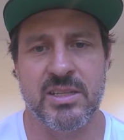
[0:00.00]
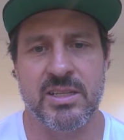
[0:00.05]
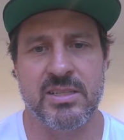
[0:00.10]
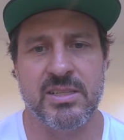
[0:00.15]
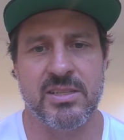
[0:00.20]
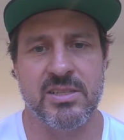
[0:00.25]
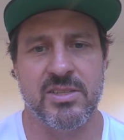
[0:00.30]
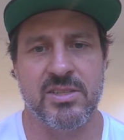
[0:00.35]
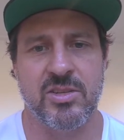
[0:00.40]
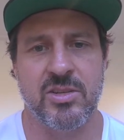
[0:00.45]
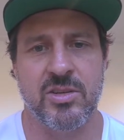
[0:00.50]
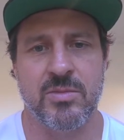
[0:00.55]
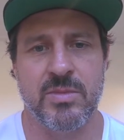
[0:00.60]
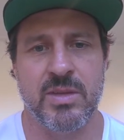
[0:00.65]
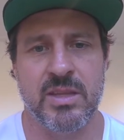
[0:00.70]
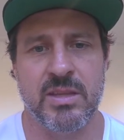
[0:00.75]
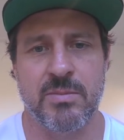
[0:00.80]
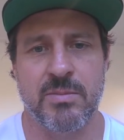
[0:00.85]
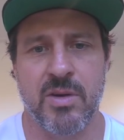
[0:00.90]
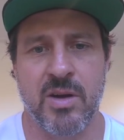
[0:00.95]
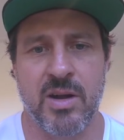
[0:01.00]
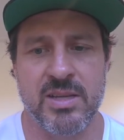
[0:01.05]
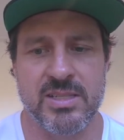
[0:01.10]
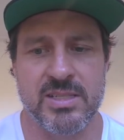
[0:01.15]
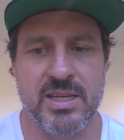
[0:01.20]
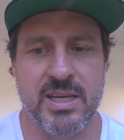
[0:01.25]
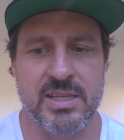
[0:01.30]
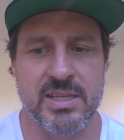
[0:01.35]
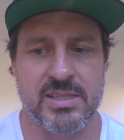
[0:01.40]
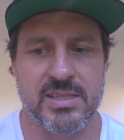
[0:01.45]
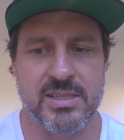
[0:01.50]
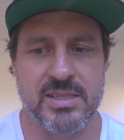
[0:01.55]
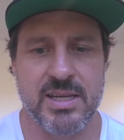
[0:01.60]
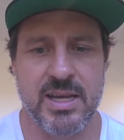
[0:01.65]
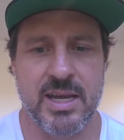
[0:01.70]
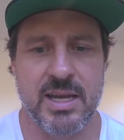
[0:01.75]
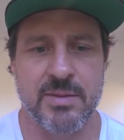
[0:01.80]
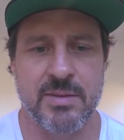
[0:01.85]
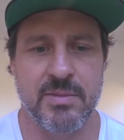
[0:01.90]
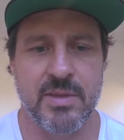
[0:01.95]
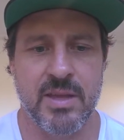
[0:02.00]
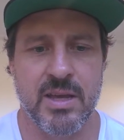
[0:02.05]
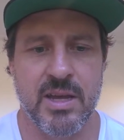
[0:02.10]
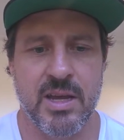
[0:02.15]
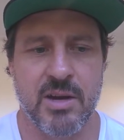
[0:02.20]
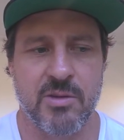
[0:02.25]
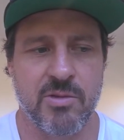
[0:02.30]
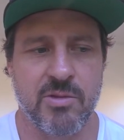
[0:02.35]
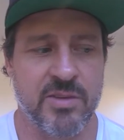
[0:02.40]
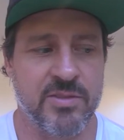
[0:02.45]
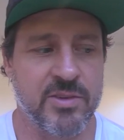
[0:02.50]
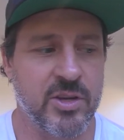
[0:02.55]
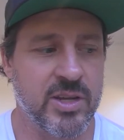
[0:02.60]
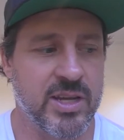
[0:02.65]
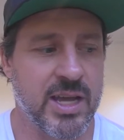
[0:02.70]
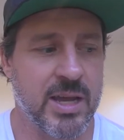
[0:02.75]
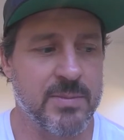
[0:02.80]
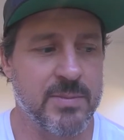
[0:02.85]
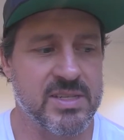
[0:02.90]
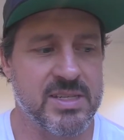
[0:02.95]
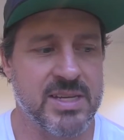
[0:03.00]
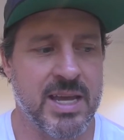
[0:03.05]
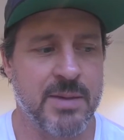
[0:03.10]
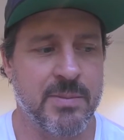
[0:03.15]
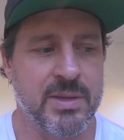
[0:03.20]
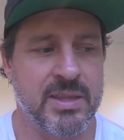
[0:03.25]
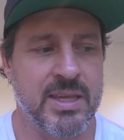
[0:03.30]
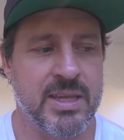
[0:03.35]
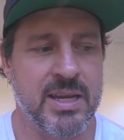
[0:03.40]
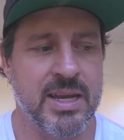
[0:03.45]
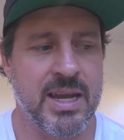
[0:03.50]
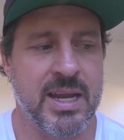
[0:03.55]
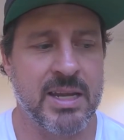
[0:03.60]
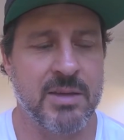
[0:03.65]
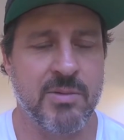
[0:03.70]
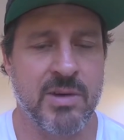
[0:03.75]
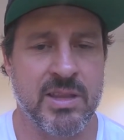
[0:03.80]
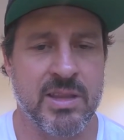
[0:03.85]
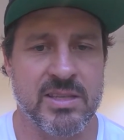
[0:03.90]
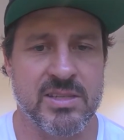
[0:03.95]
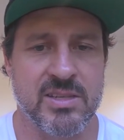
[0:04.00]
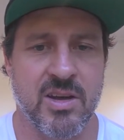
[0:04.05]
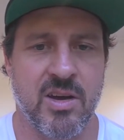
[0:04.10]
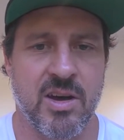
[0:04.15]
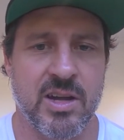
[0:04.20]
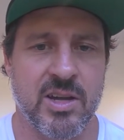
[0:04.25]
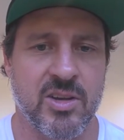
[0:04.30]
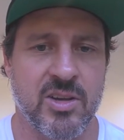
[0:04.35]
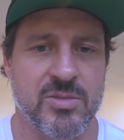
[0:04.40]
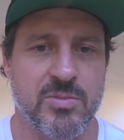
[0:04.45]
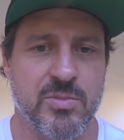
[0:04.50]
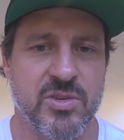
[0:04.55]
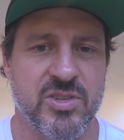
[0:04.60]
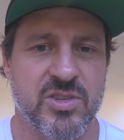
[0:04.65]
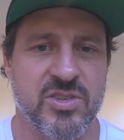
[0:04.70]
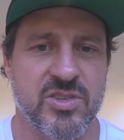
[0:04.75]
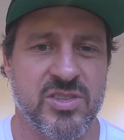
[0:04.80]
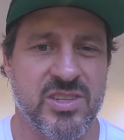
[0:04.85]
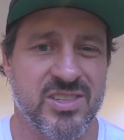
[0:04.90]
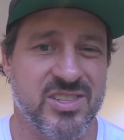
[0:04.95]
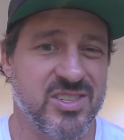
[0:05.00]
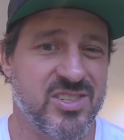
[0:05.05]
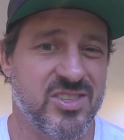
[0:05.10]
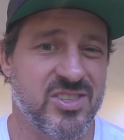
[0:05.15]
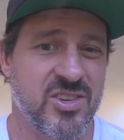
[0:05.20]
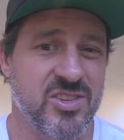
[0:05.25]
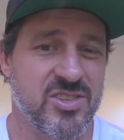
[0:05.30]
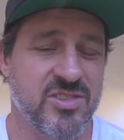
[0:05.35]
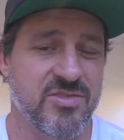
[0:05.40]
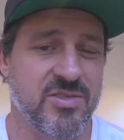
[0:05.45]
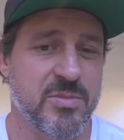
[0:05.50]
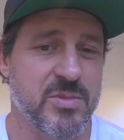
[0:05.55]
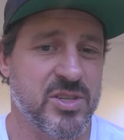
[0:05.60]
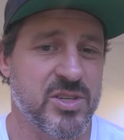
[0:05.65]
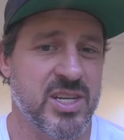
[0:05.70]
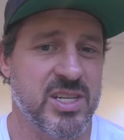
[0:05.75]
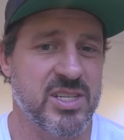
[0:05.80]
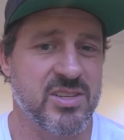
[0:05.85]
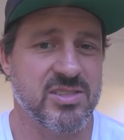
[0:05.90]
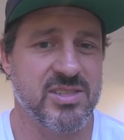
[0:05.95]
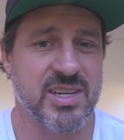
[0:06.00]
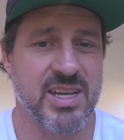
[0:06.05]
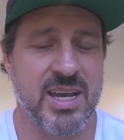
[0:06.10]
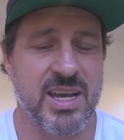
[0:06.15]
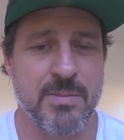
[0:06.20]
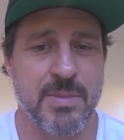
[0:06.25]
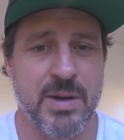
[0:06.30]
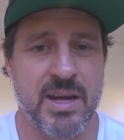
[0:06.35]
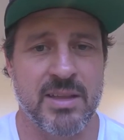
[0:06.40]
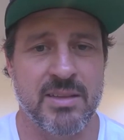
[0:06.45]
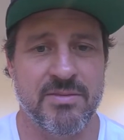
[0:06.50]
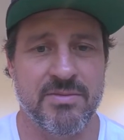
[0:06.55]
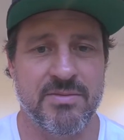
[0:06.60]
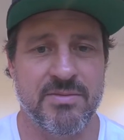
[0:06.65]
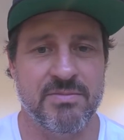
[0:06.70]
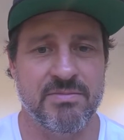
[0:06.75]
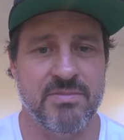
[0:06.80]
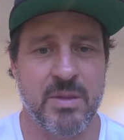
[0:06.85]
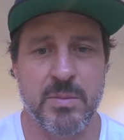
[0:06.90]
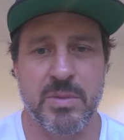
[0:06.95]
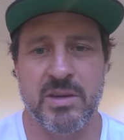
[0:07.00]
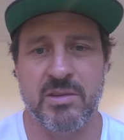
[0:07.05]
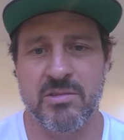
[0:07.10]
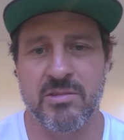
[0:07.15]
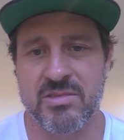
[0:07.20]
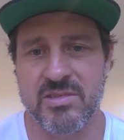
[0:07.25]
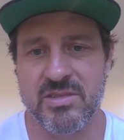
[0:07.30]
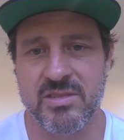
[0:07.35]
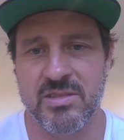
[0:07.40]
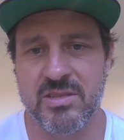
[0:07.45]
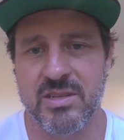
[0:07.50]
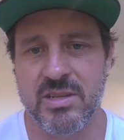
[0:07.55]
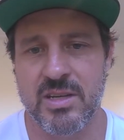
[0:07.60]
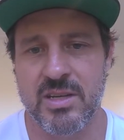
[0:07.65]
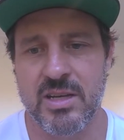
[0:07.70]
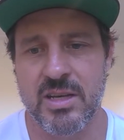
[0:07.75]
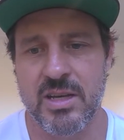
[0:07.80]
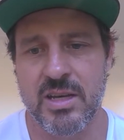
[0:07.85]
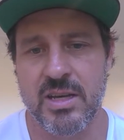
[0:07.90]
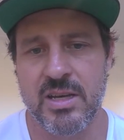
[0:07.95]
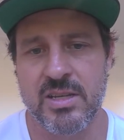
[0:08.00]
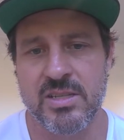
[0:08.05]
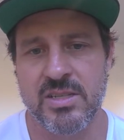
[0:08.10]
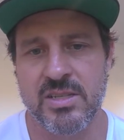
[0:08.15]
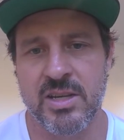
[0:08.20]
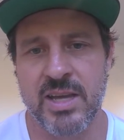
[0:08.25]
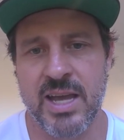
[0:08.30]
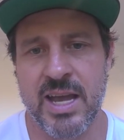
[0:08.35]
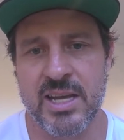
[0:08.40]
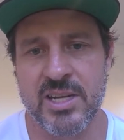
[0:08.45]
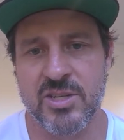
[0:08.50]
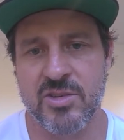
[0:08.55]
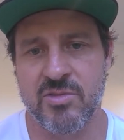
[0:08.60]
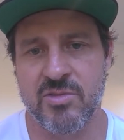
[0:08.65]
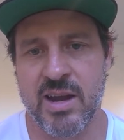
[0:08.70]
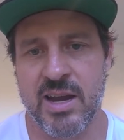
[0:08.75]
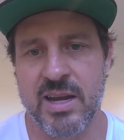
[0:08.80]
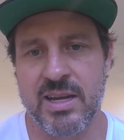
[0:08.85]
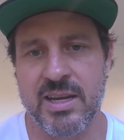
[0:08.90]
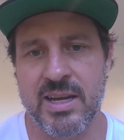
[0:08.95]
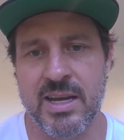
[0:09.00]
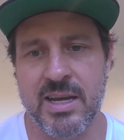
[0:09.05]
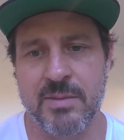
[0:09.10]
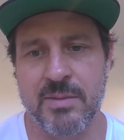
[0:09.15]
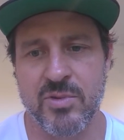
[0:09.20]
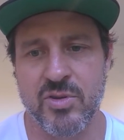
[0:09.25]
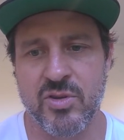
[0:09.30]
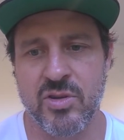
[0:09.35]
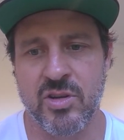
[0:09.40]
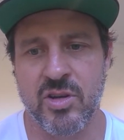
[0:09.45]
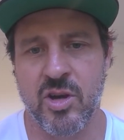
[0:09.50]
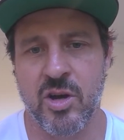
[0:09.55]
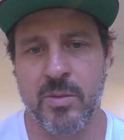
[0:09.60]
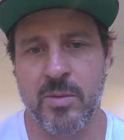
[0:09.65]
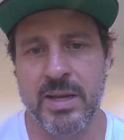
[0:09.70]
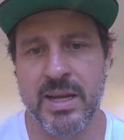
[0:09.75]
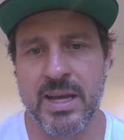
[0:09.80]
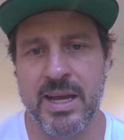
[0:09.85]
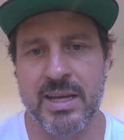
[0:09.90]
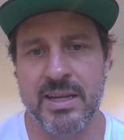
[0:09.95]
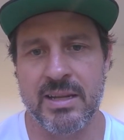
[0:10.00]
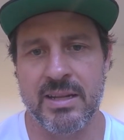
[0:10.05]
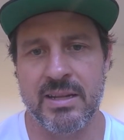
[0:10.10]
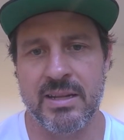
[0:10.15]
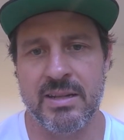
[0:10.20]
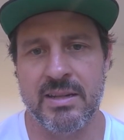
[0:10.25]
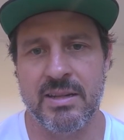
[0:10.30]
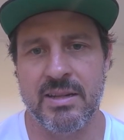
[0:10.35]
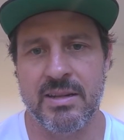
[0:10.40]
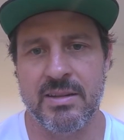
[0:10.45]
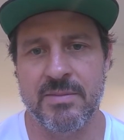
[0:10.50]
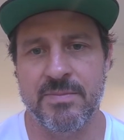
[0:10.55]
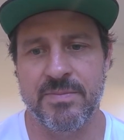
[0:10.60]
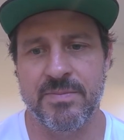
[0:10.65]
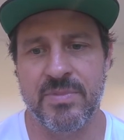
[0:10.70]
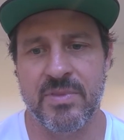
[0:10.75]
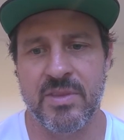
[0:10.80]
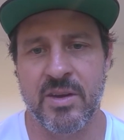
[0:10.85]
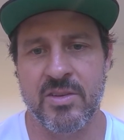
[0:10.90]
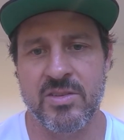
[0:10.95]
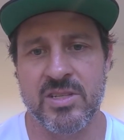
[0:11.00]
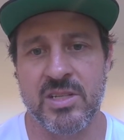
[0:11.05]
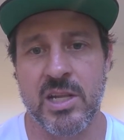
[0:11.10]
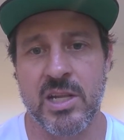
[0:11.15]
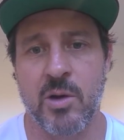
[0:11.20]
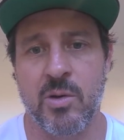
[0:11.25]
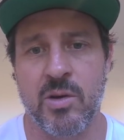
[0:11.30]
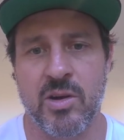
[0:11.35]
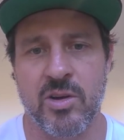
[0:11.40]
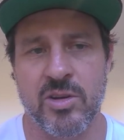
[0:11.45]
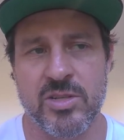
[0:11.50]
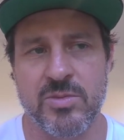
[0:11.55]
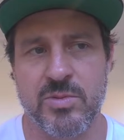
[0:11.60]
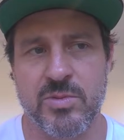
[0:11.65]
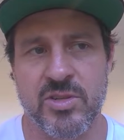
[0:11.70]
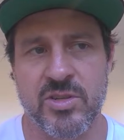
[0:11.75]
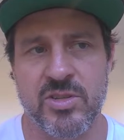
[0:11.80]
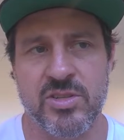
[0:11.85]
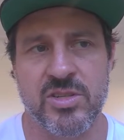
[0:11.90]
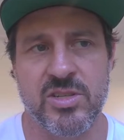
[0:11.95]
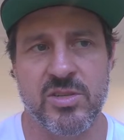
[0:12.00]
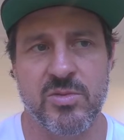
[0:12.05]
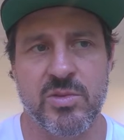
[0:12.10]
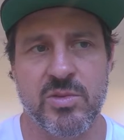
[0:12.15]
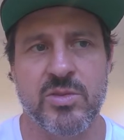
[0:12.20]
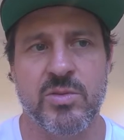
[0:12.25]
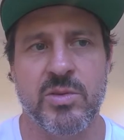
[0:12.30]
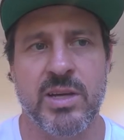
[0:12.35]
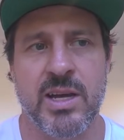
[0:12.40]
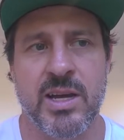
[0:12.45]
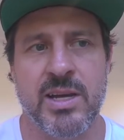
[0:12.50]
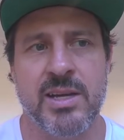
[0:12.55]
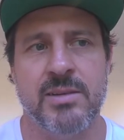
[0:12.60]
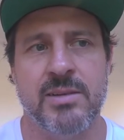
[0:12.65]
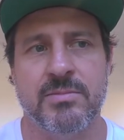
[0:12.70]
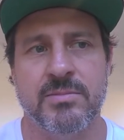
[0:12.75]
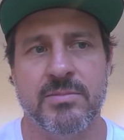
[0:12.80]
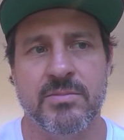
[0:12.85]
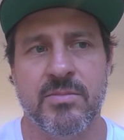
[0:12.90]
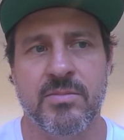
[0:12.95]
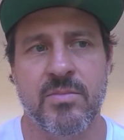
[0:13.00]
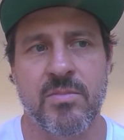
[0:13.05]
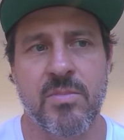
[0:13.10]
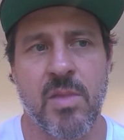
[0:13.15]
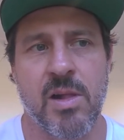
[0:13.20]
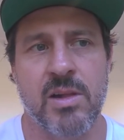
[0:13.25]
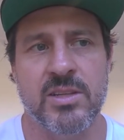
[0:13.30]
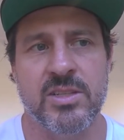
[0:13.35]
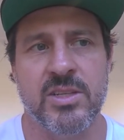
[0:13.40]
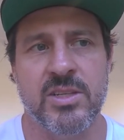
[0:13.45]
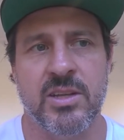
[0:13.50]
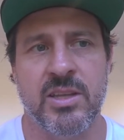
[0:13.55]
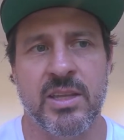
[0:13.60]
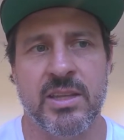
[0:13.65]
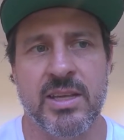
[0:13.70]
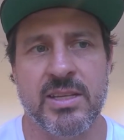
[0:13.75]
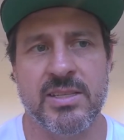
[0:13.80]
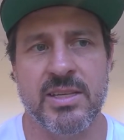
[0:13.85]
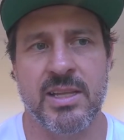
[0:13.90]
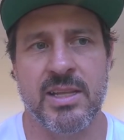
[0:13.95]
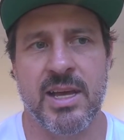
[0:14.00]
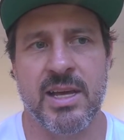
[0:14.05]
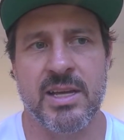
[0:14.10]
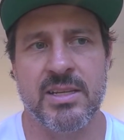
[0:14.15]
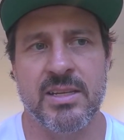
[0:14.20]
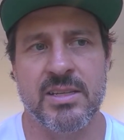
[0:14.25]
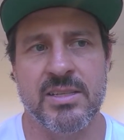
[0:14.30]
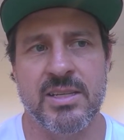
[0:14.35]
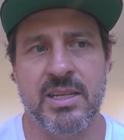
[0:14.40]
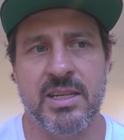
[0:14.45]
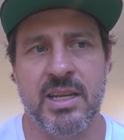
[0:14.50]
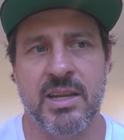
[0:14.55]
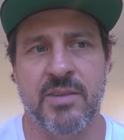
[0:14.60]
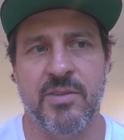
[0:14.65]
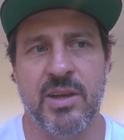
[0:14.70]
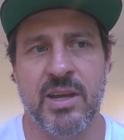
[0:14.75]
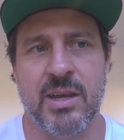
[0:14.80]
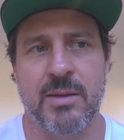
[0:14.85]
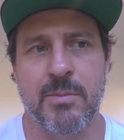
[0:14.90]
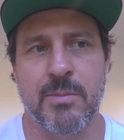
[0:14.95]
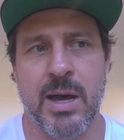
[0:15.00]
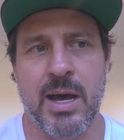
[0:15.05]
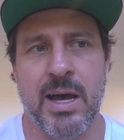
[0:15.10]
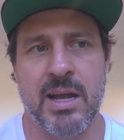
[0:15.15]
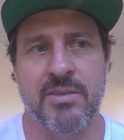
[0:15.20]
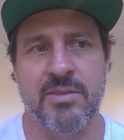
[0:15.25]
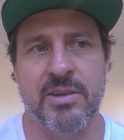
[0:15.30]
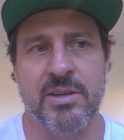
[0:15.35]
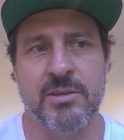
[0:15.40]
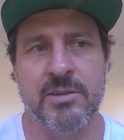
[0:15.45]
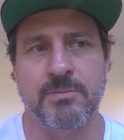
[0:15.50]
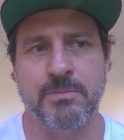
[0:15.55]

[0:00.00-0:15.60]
assume that the price stays the same. Revenue comes down, but then anyone that's a high cost producer just turns off the machines because they can't pay the bills. So your hash rate should accommodate those lower cost producers, which we are. So I think that's a large, significant part of it.